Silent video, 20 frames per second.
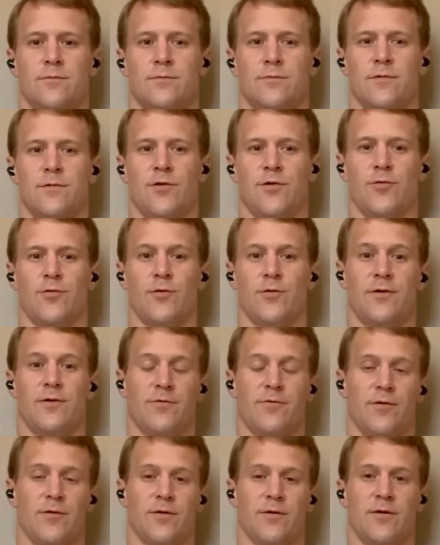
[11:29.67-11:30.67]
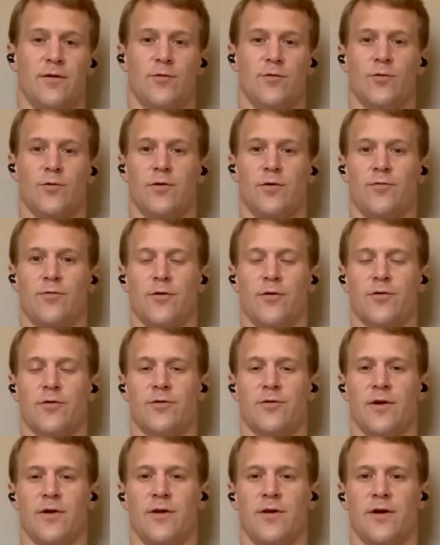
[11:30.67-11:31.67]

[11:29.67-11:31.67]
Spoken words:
Do you feel different than when you first laid